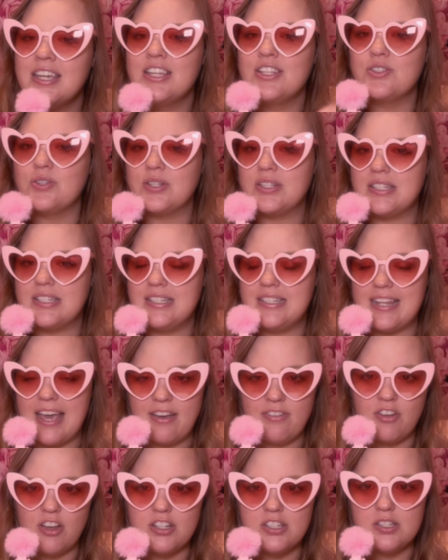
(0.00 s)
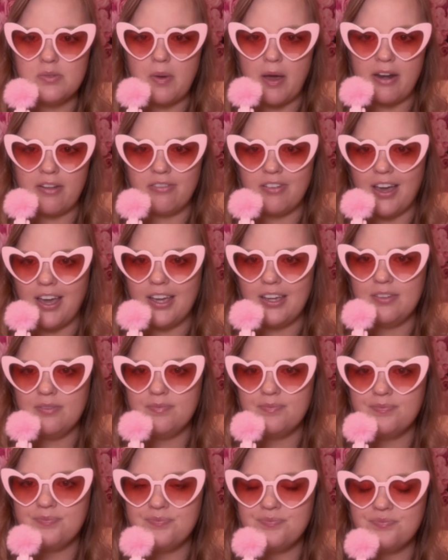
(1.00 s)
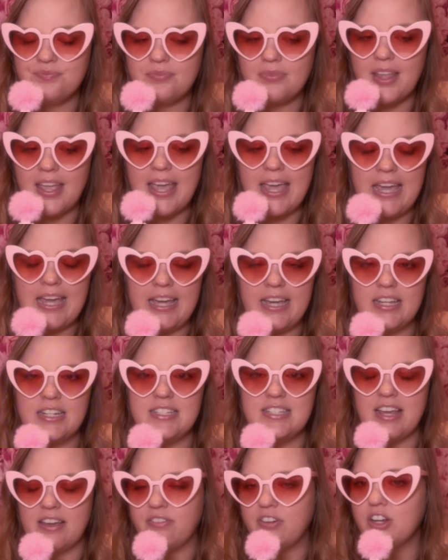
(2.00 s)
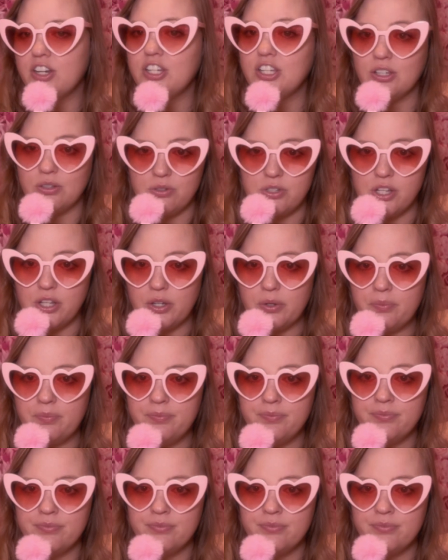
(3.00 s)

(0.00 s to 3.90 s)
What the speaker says: So it's Deaf on Spotify and Deaf on YouTube.